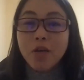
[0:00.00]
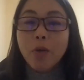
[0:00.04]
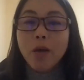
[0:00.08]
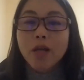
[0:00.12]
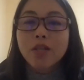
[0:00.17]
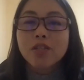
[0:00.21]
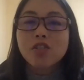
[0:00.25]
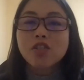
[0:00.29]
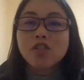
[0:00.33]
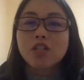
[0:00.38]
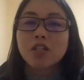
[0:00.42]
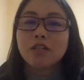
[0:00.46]

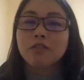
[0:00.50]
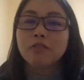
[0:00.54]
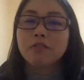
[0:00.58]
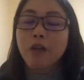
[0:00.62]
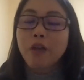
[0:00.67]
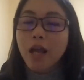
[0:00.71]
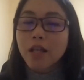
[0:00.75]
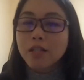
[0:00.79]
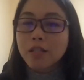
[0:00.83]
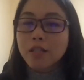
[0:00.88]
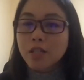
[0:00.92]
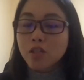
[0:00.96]
question.
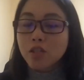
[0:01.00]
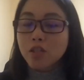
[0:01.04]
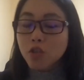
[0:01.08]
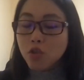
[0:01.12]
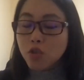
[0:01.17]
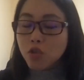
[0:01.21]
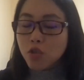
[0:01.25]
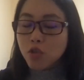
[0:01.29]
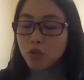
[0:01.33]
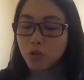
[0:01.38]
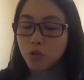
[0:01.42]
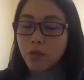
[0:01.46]
Francis, you
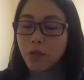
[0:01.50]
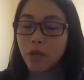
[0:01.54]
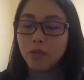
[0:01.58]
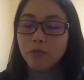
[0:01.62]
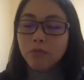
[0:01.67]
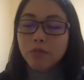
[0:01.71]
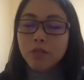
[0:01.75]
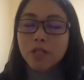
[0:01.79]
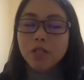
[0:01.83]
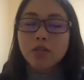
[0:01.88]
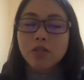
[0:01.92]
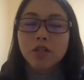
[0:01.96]
should do that
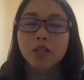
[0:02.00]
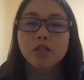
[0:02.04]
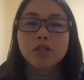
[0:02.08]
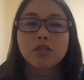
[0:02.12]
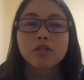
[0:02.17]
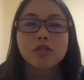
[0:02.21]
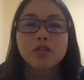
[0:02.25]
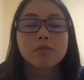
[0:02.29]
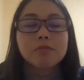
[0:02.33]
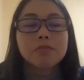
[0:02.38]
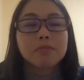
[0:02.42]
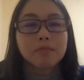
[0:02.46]
research.